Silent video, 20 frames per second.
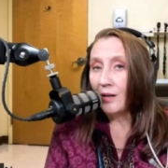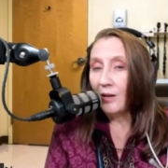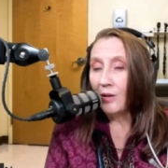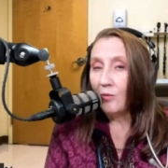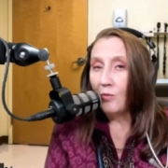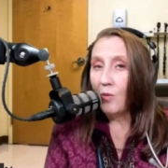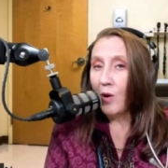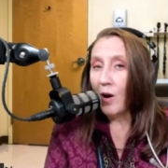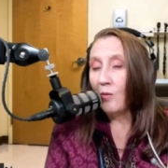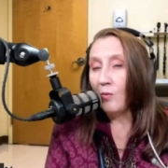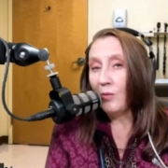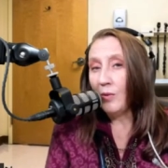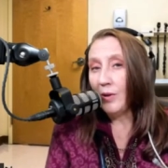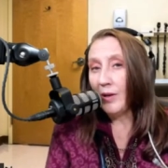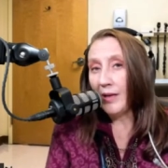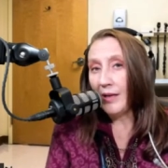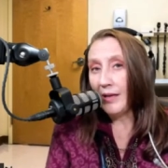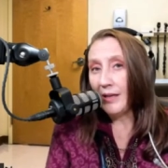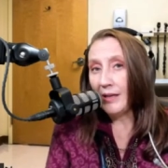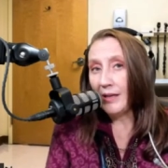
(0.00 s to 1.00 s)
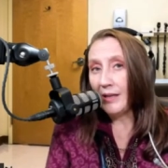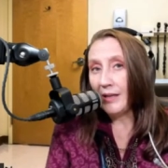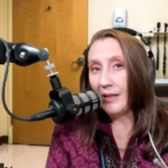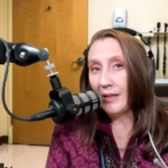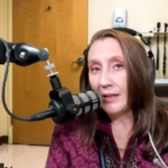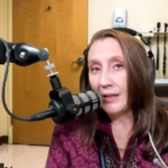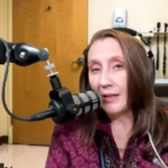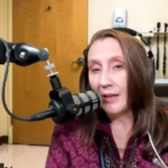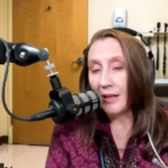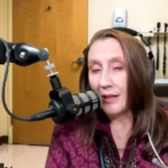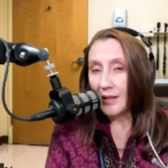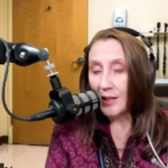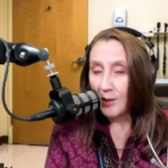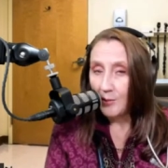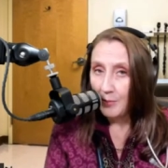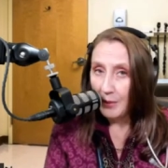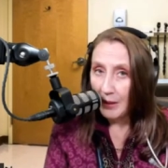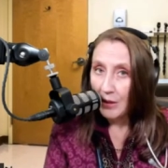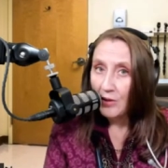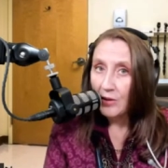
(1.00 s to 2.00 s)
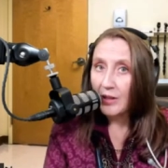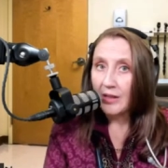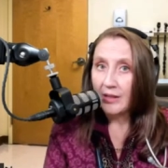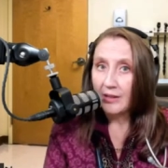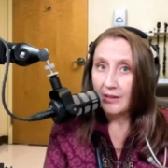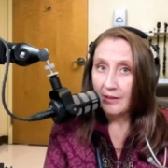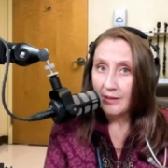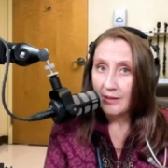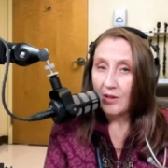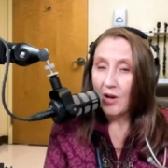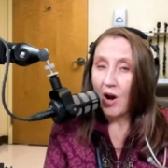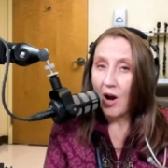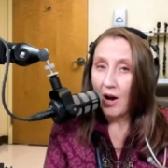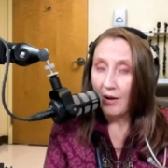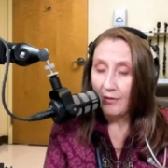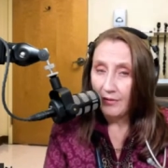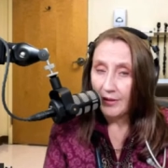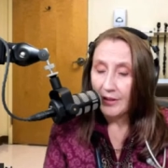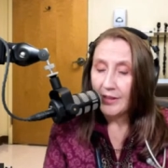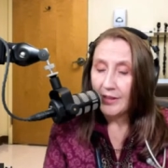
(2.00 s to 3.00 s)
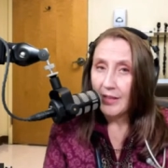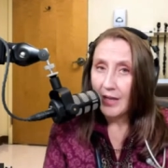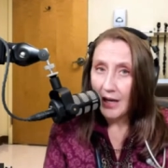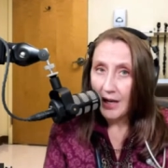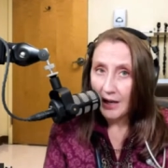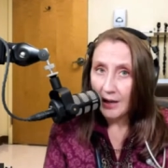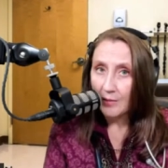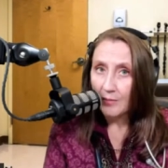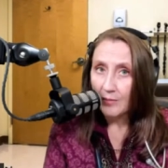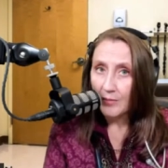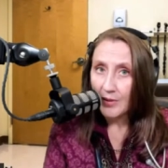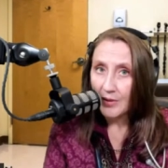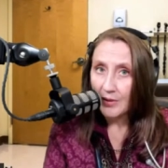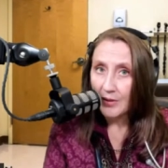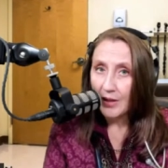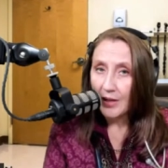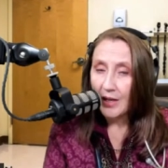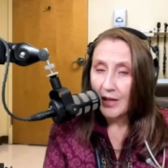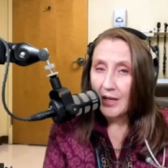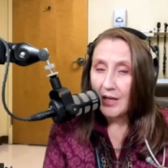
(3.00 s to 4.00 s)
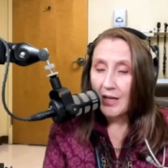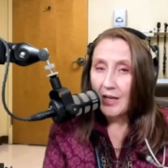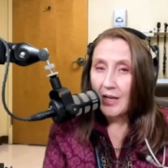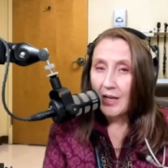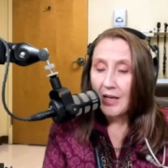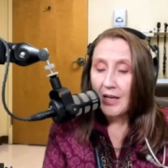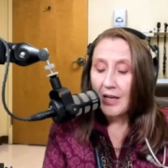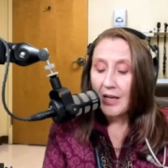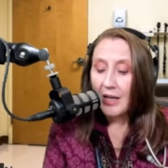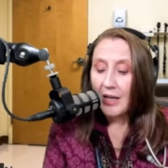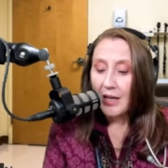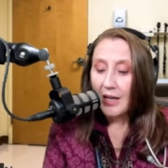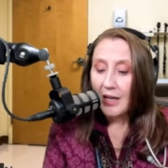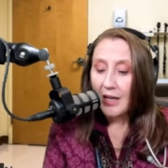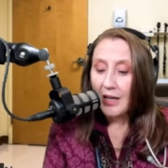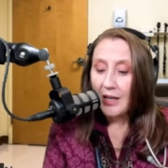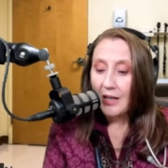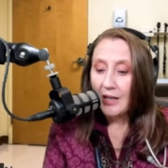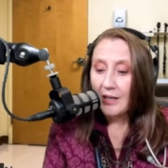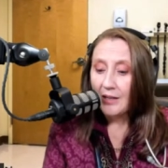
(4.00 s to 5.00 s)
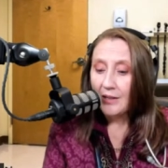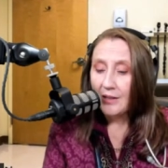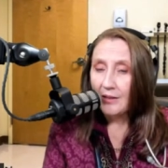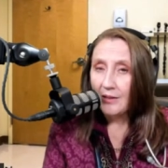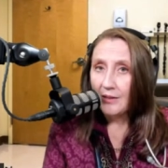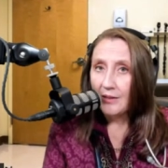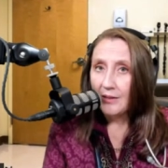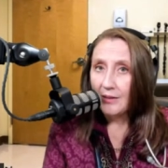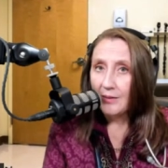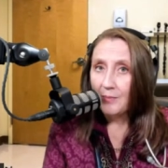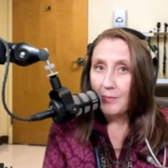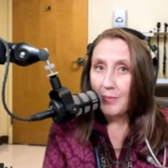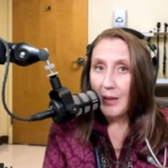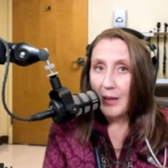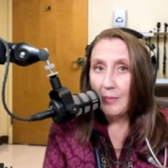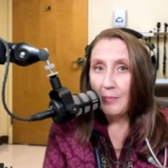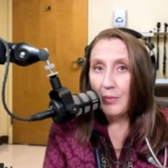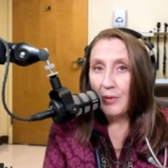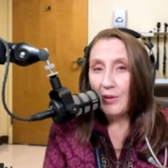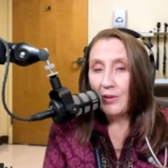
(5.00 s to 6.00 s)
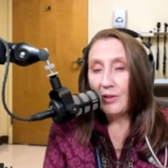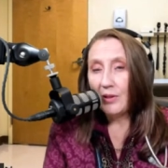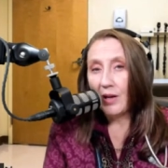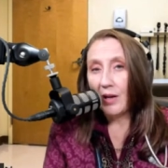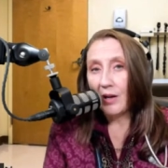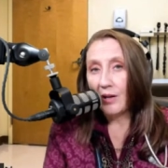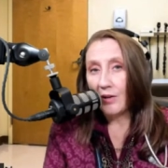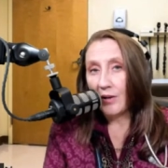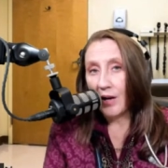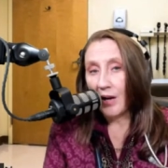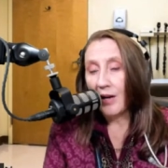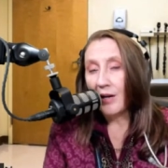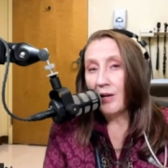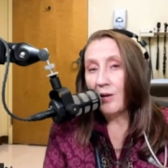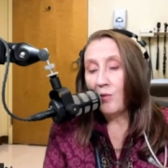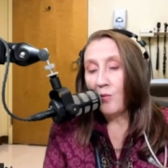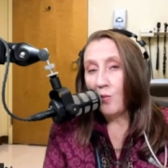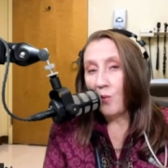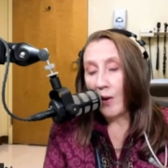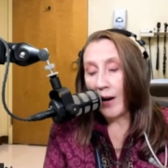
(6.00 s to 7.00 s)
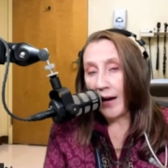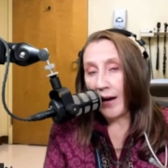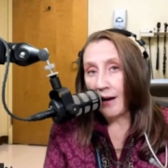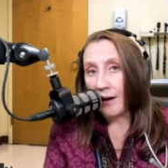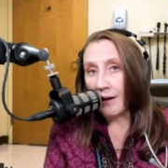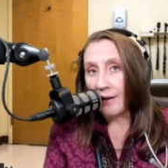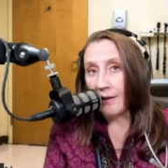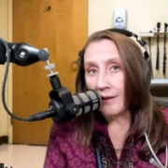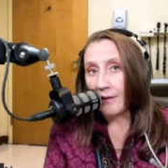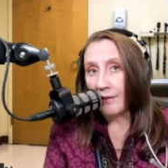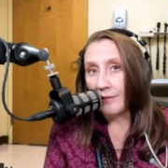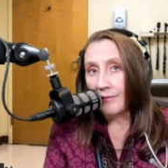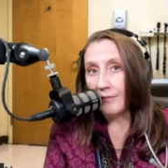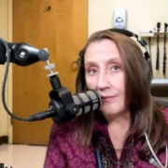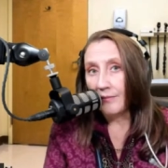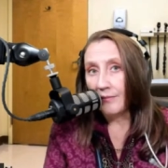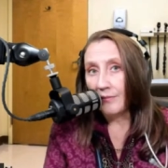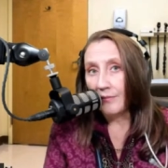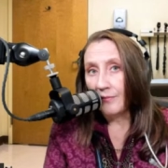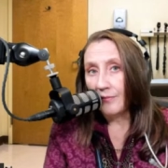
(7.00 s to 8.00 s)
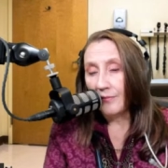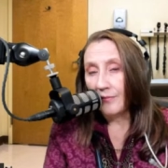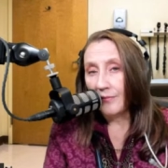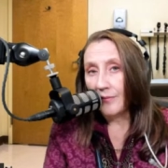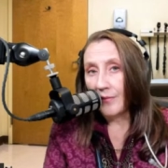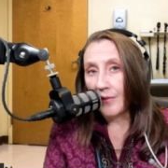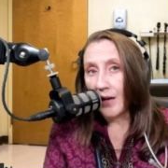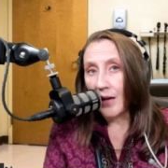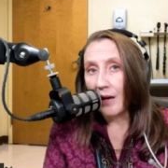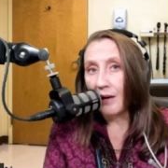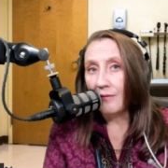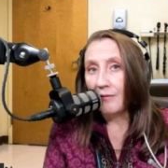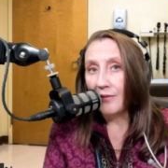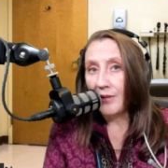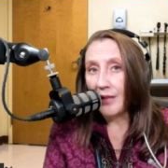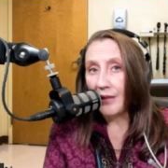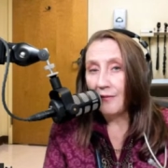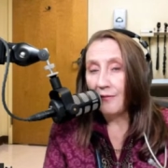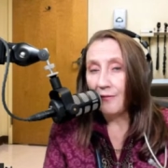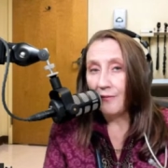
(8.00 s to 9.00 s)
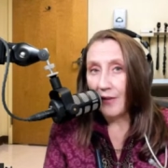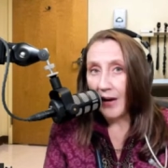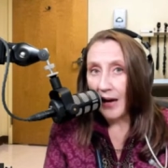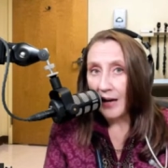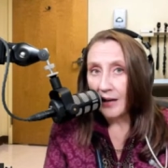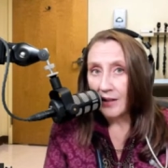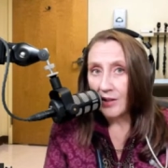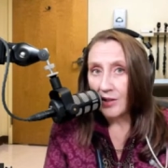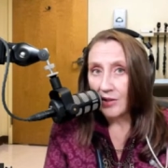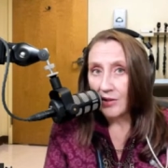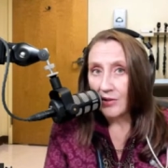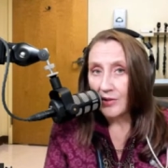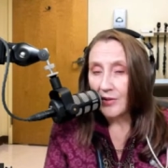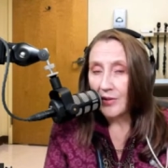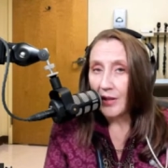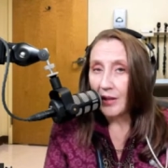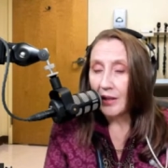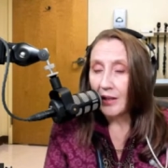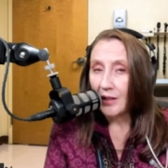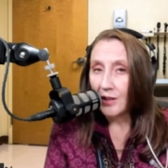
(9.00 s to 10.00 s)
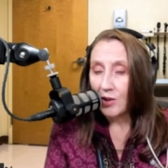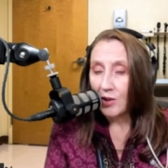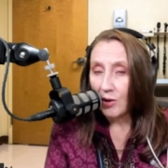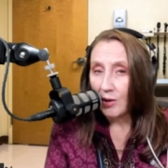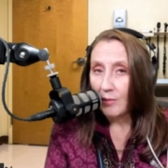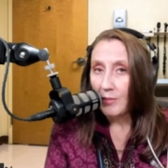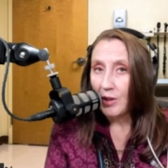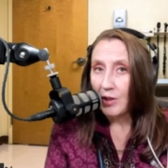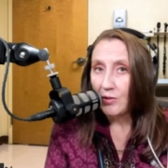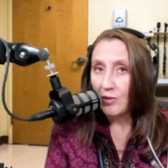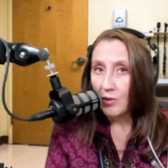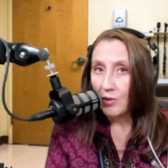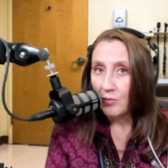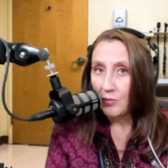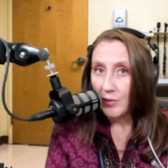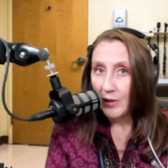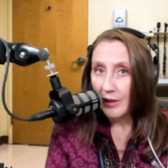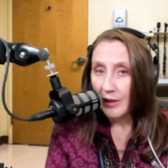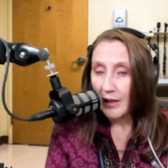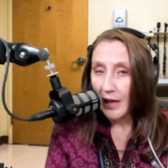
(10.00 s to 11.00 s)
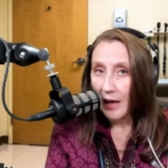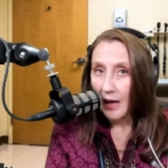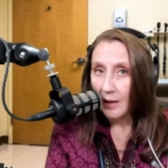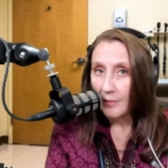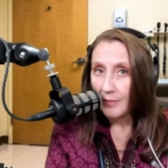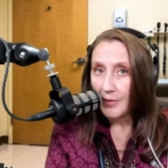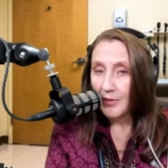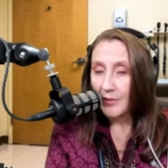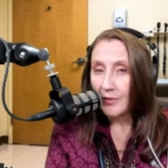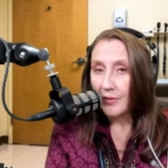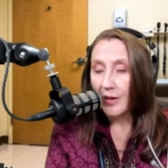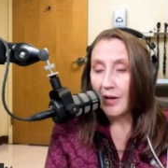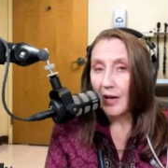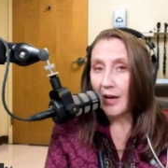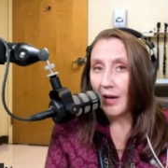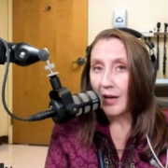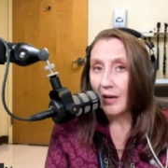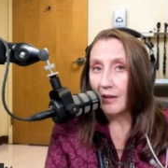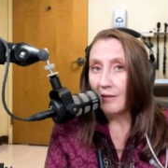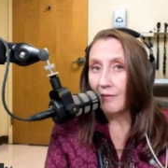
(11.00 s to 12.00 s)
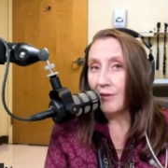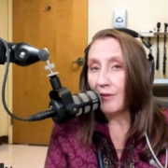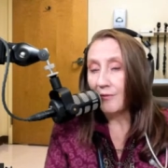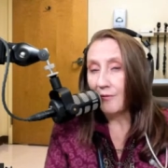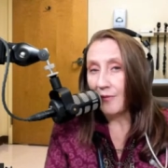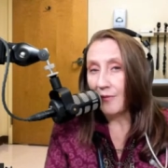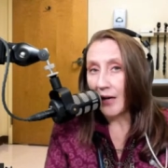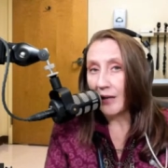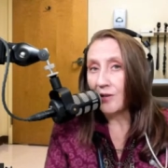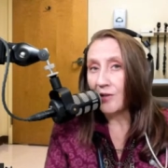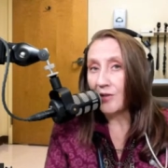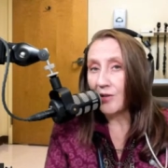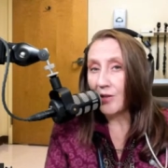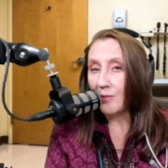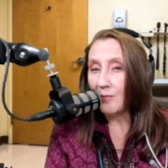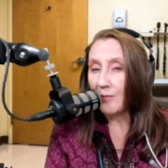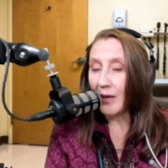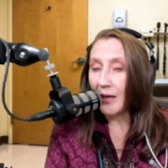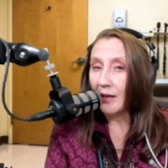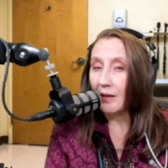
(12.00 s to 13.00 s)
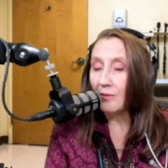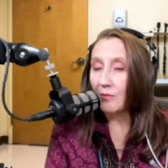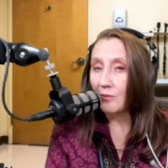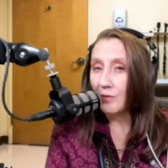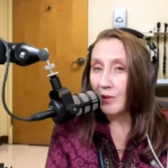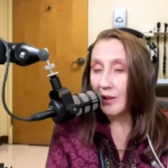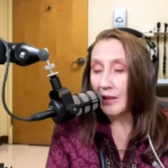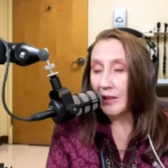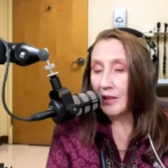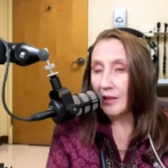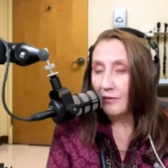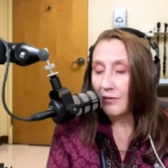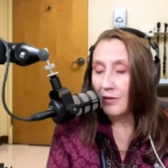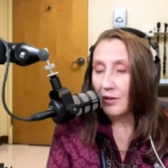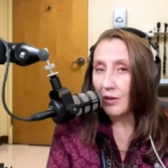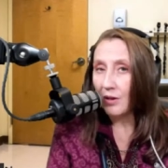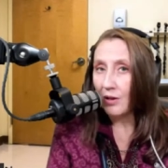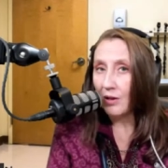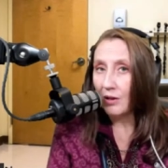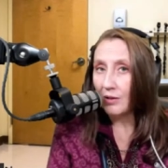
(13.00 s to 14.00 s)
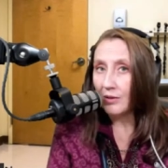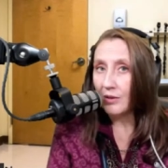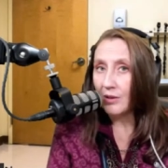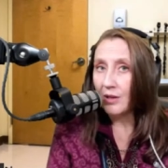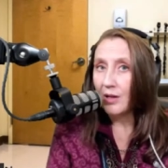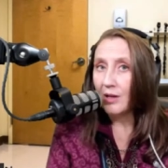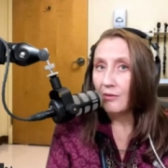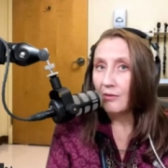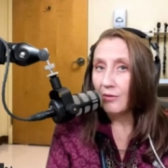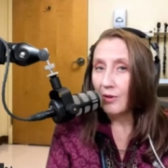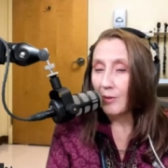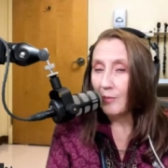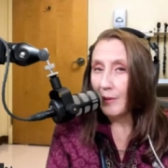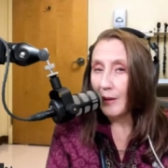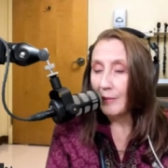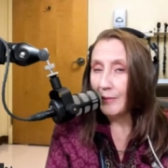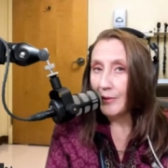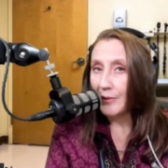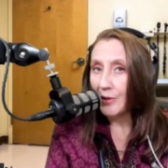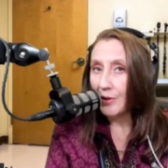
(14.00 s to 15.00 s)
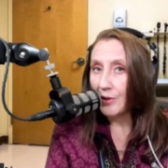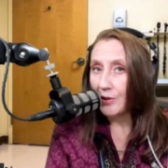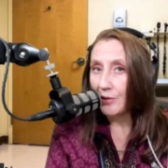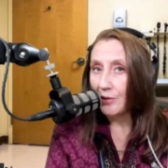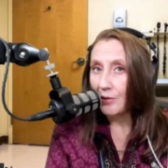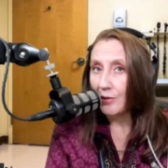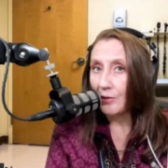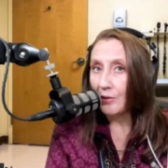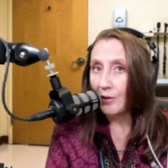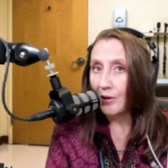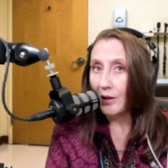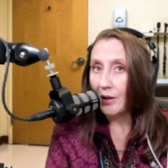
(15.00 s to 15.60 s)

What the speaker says: what we experience oftentimes is people are unaware of the factors that contribute to relapse and of the factors that make it really difficult for people to